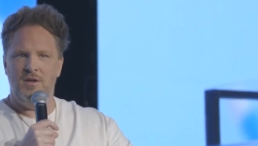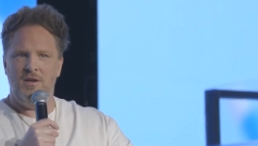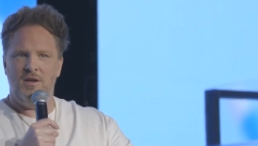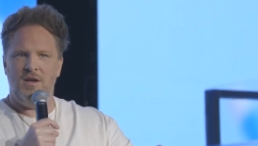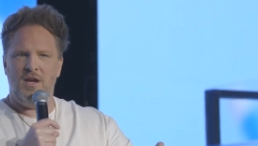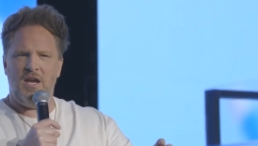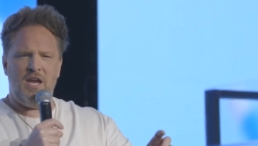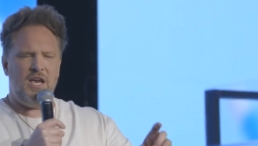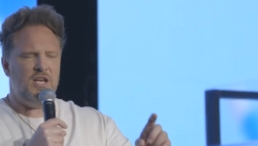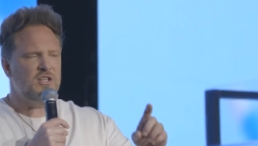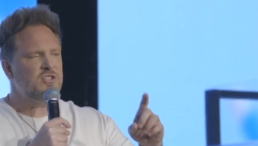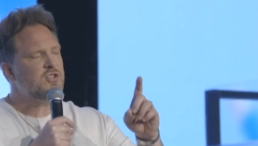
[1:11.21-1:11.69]

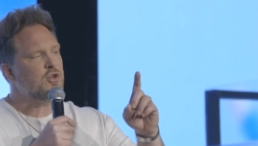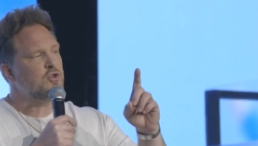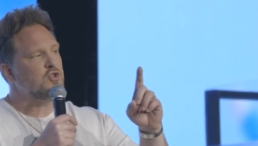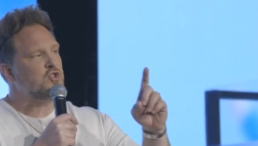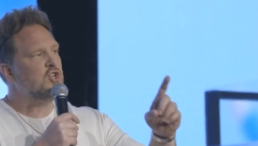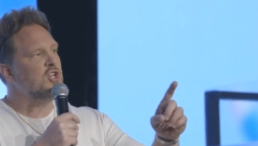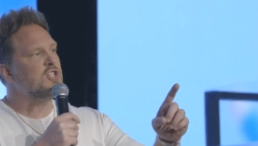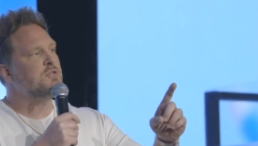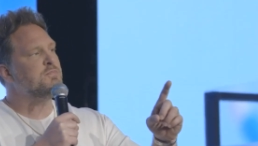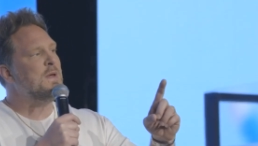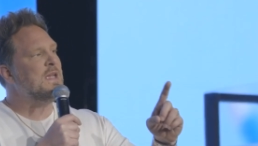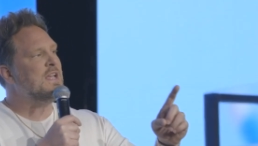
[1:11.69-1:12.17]
And, so
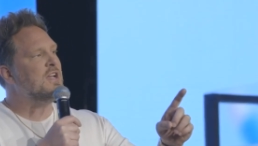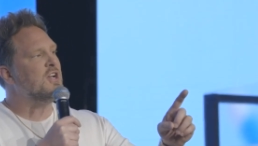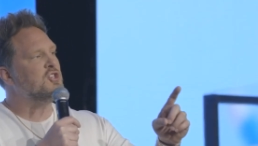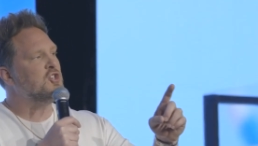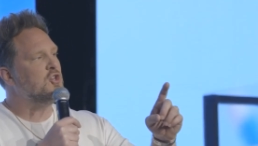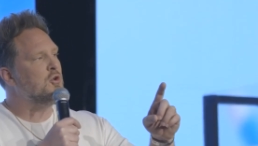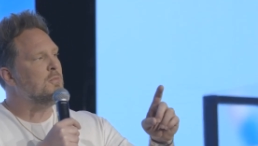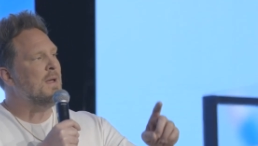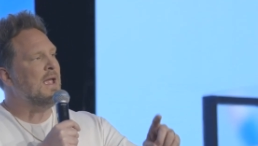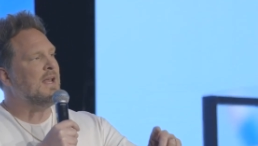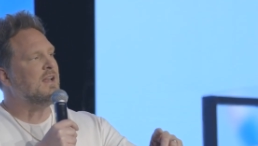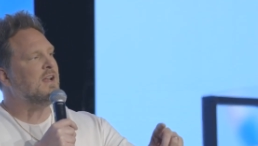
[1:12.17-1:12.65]
just because
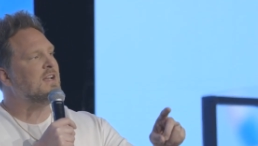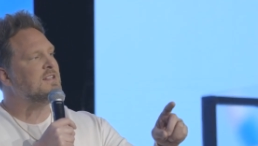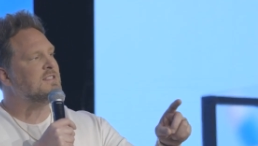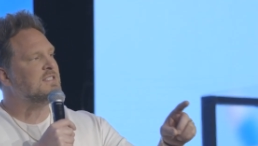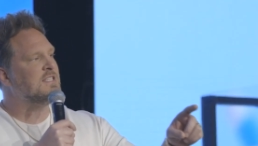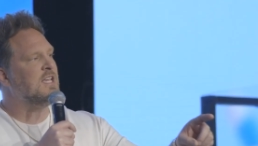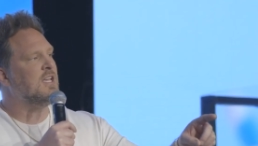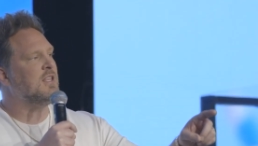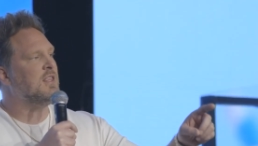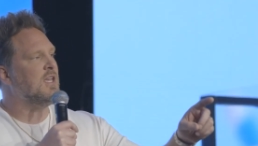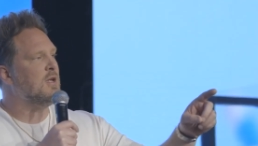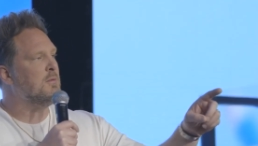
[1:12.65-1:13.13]
you may not
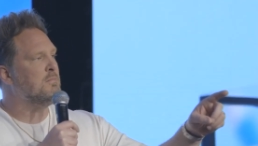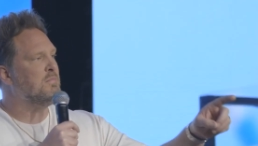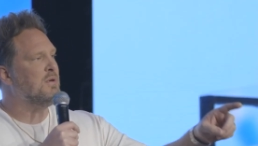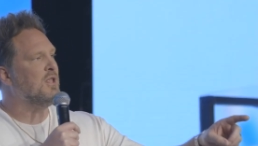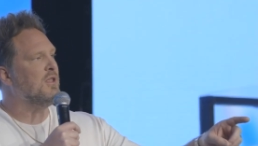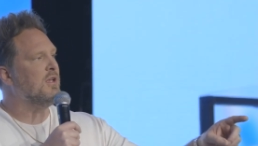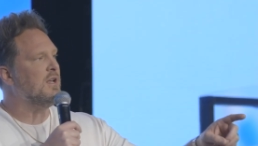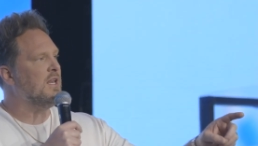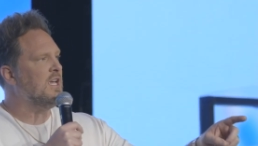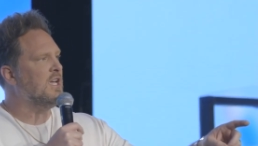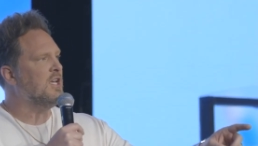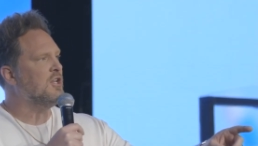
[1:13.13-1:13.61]
see the
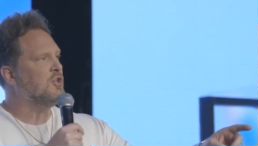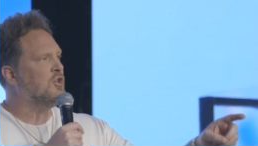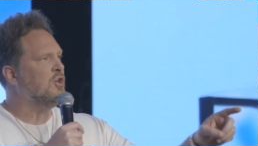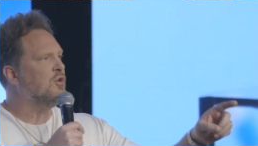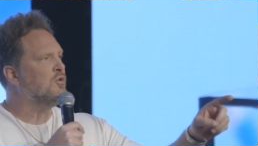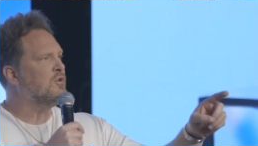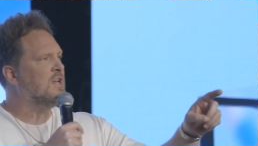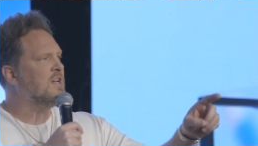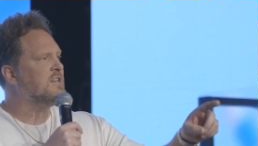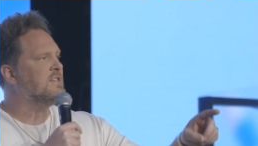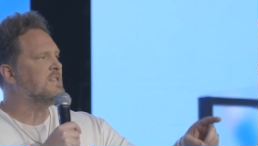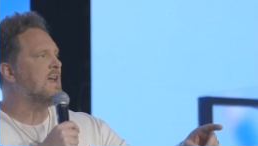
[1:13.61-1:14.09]
ability in you
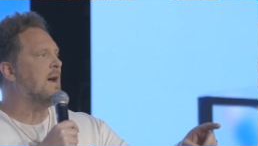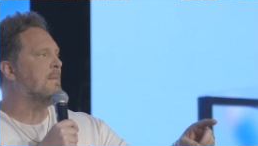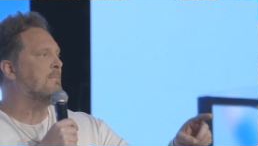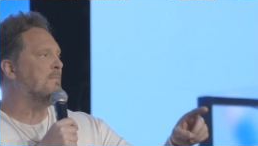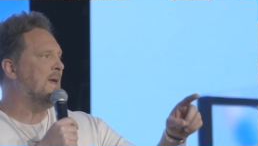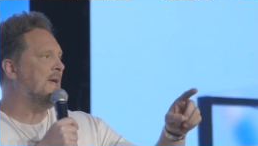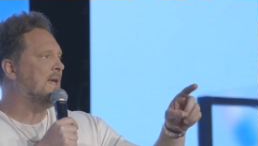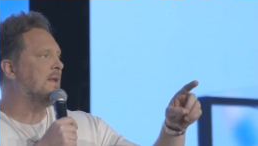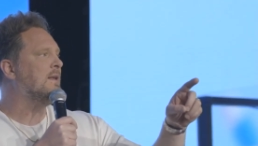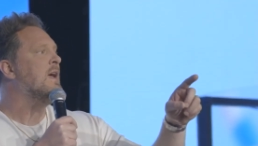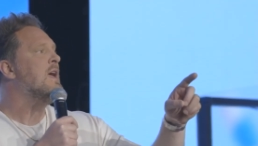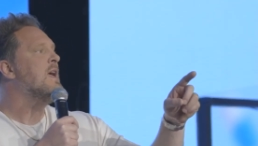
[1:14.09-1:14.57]
does not
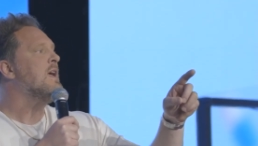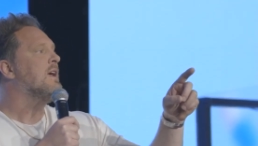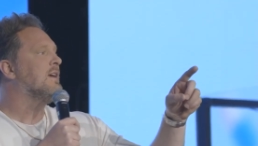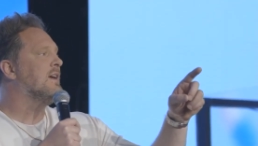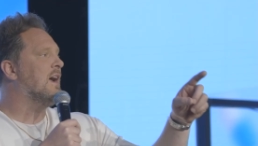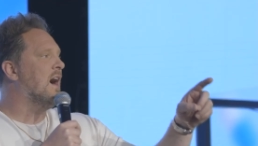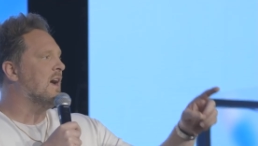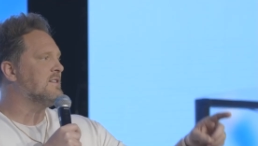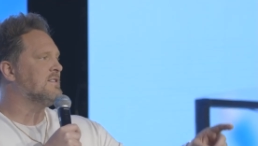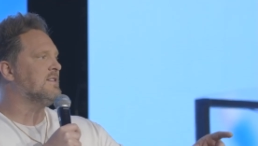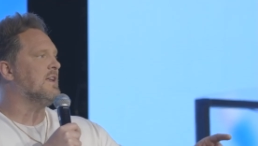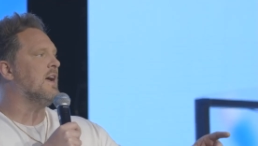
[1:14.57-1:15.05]
mean
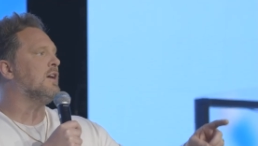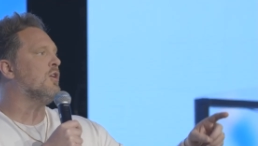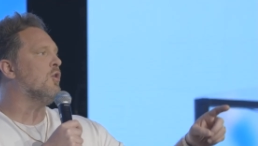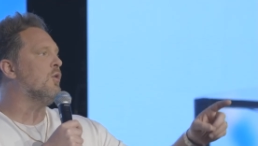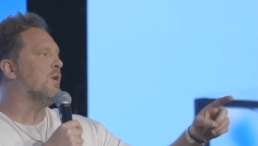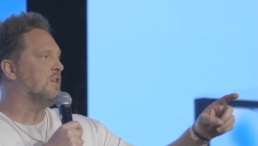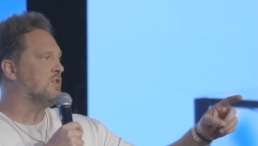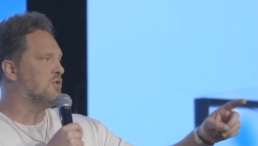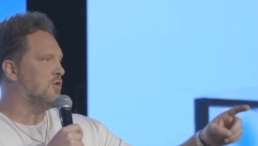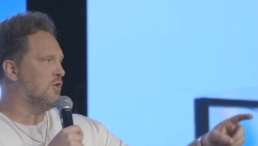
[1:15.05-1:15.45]
God's not going to